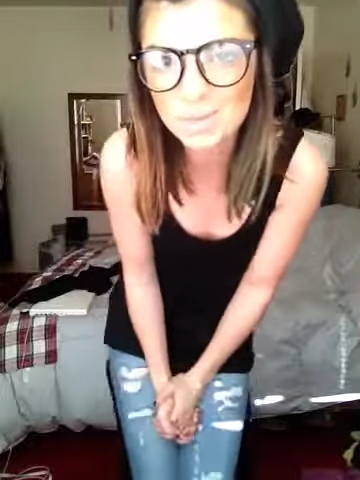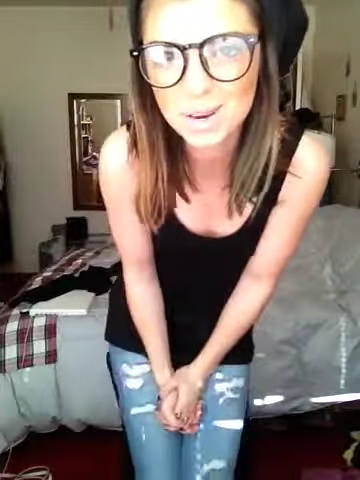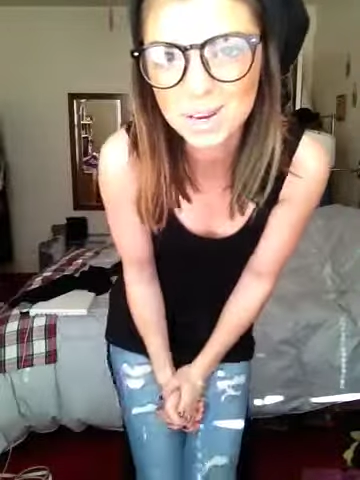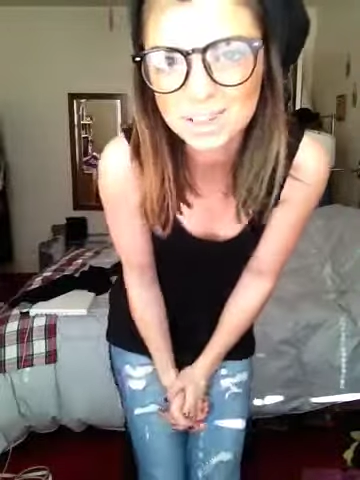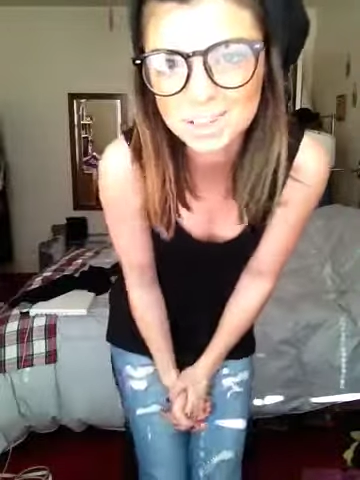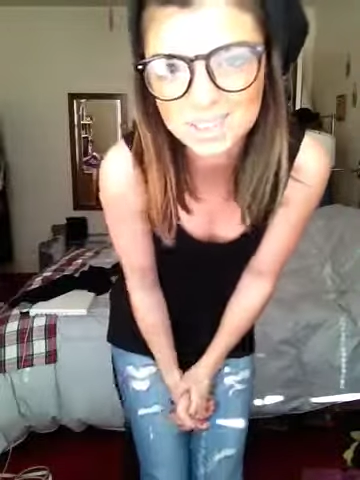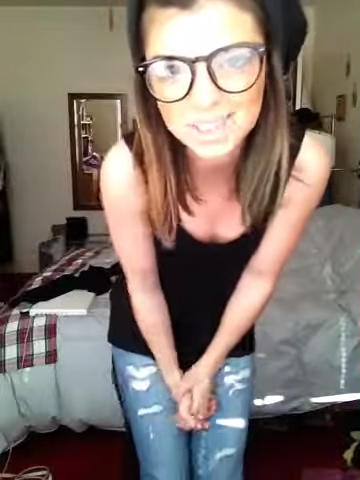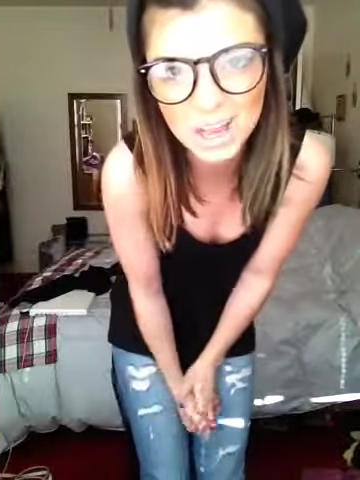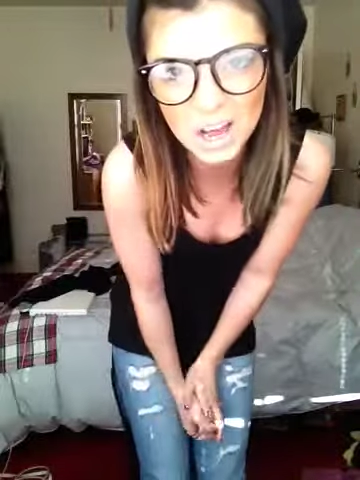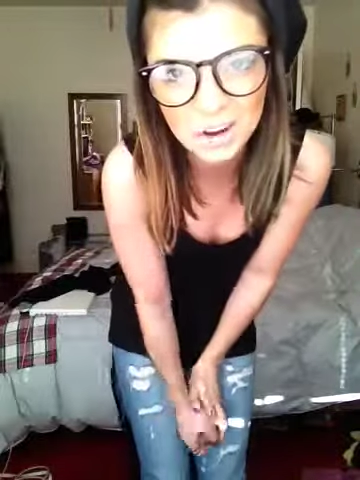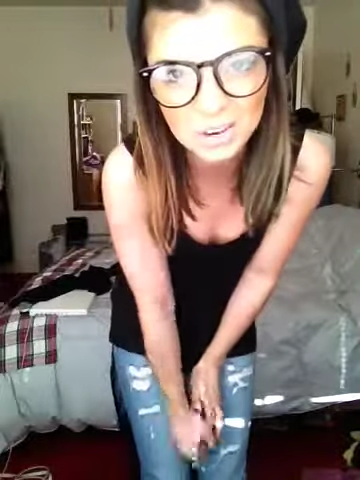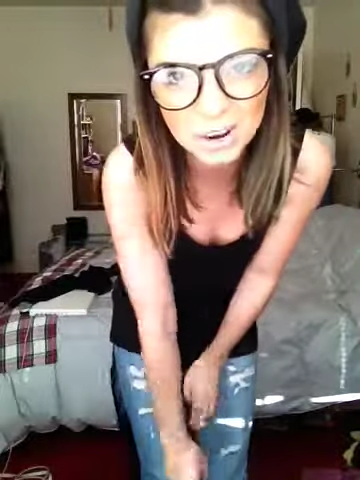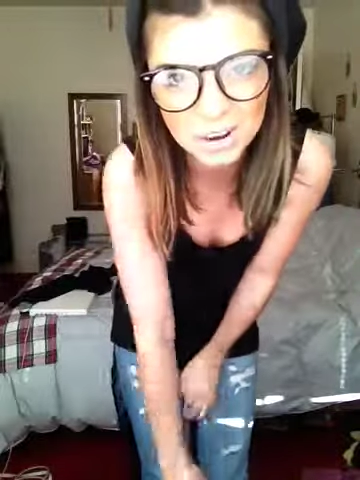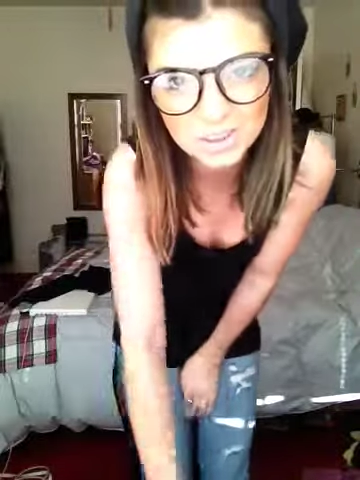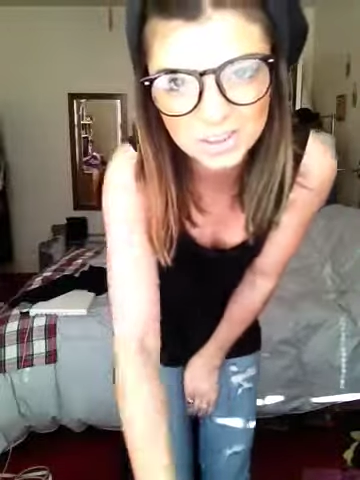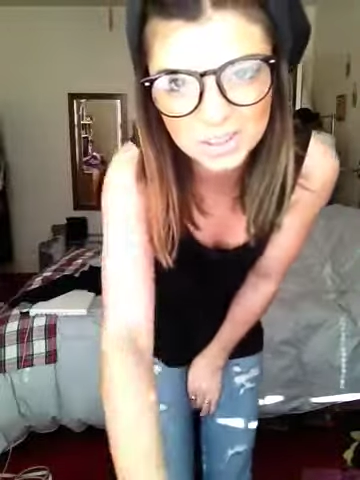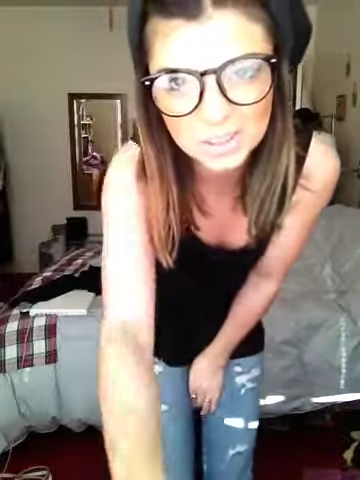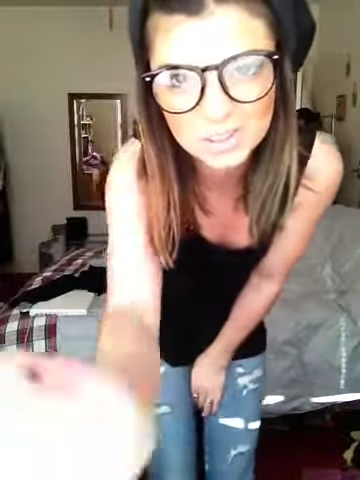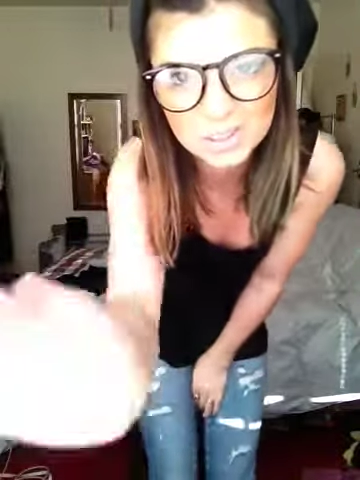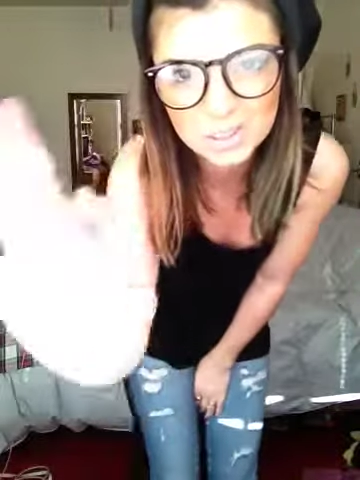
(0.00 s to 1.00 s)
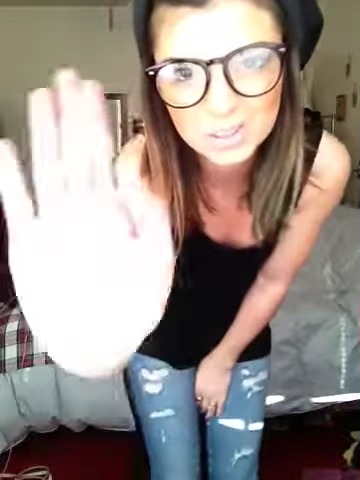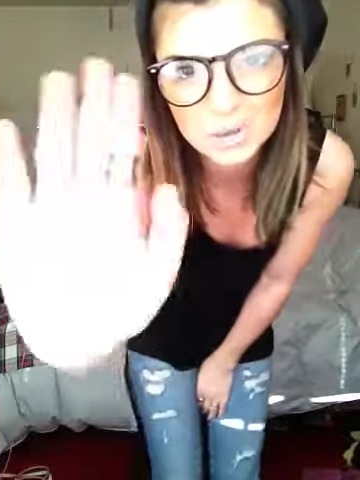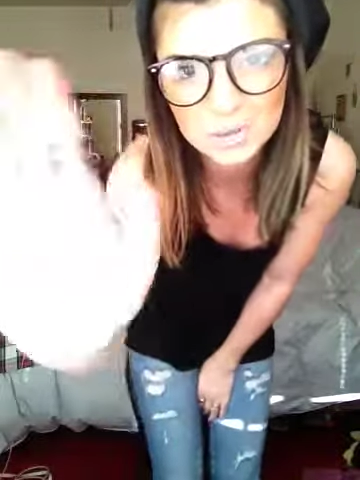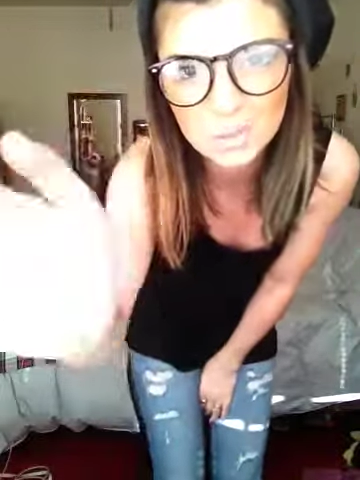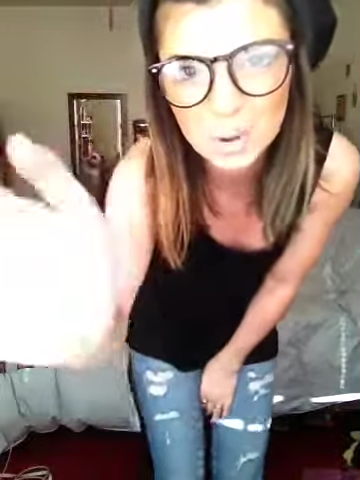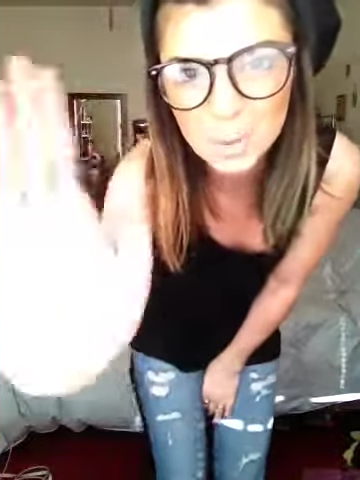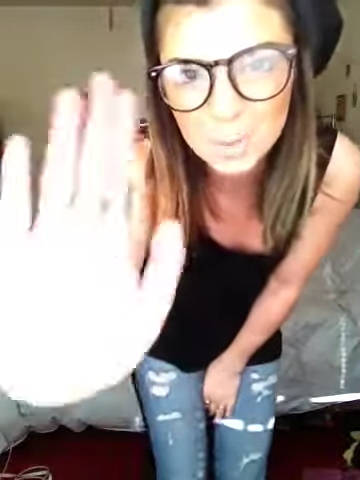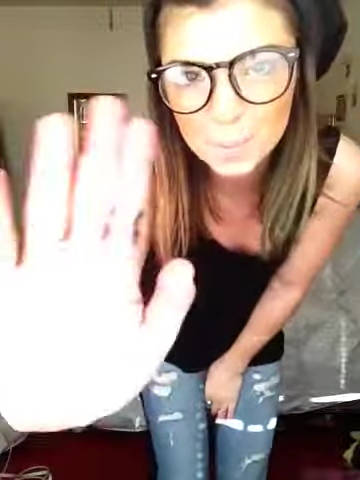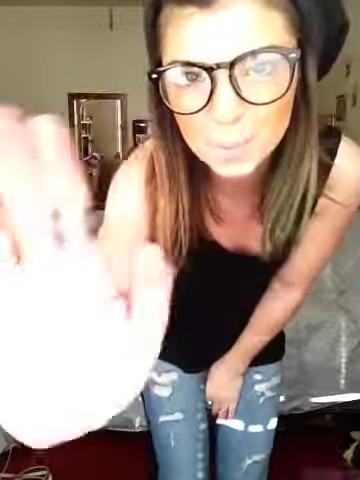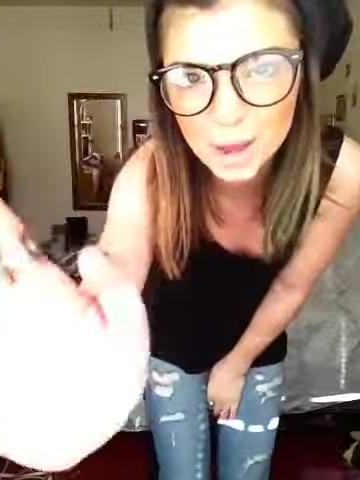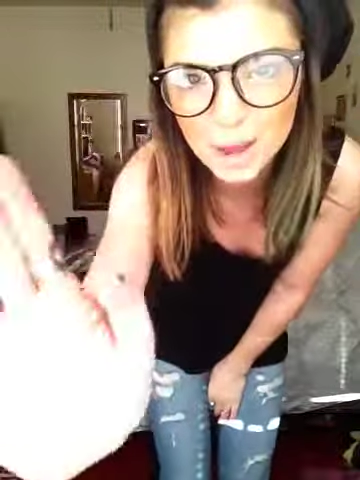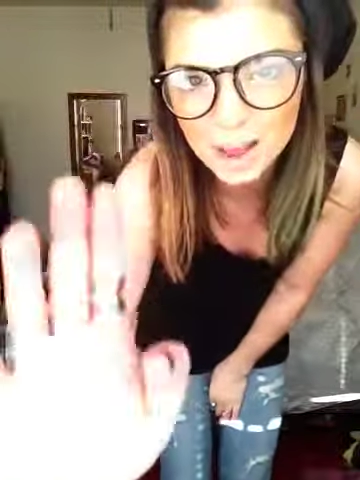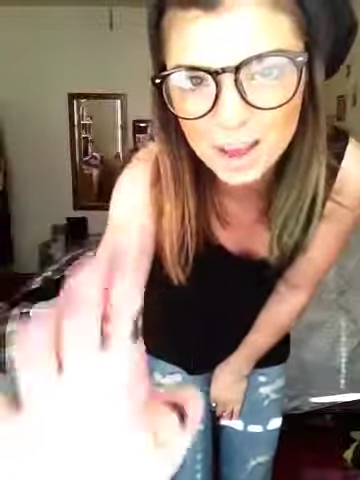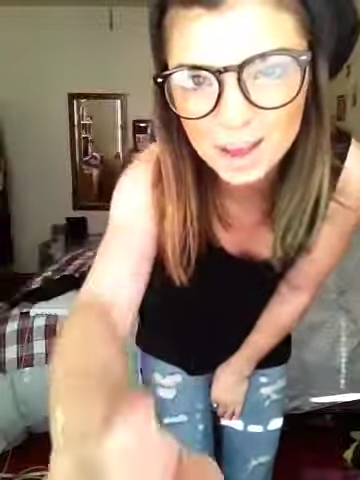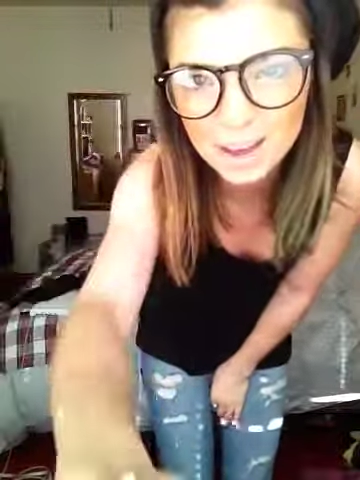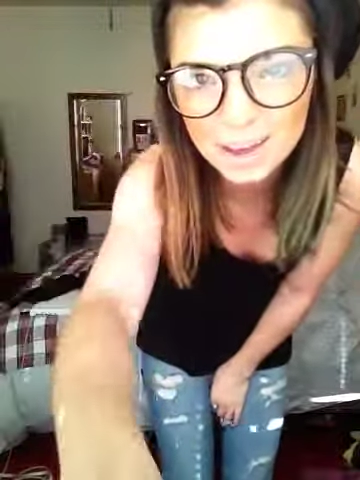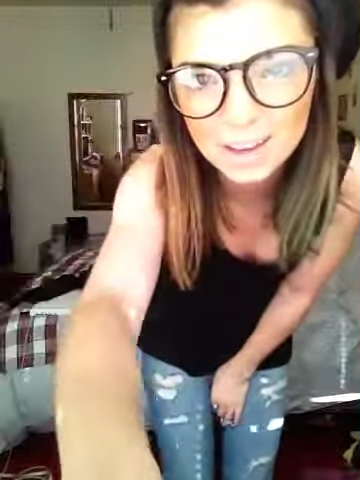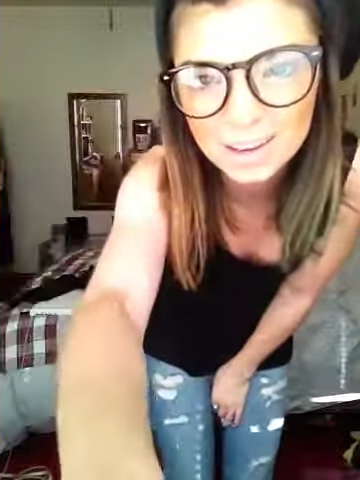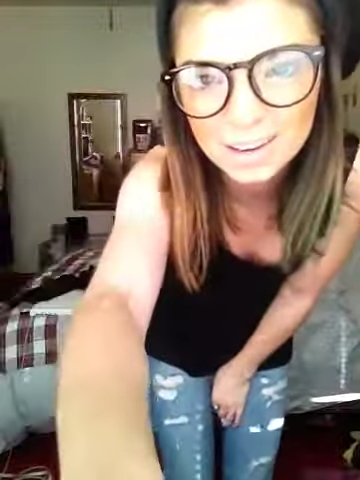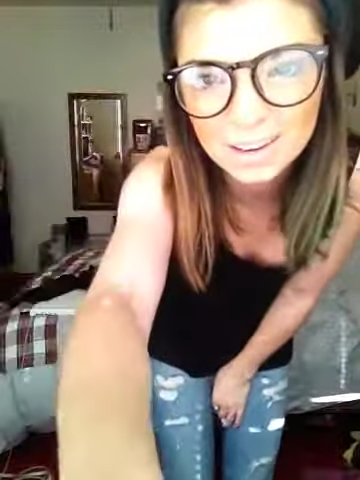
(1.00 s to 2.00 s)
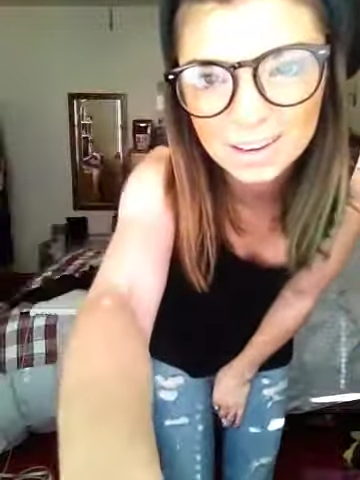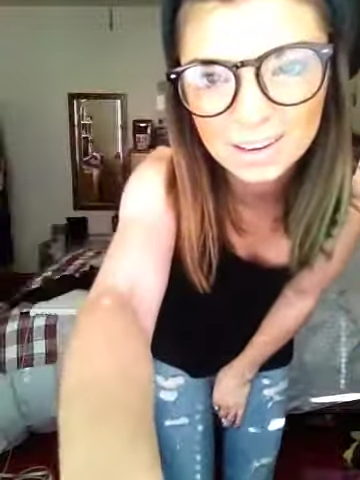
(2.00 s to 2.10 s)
and I'll see y'all around YouTube. Bye!